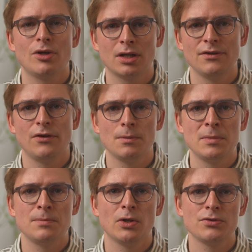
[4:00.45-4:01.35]
drug
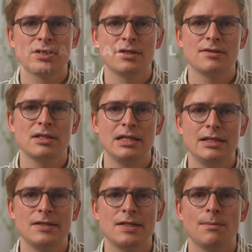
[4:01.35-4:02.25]
development process
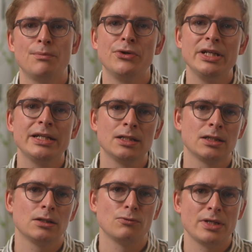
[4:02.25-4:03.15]
is
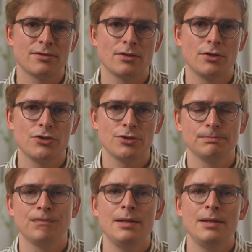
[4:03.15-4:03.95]
preclinical research.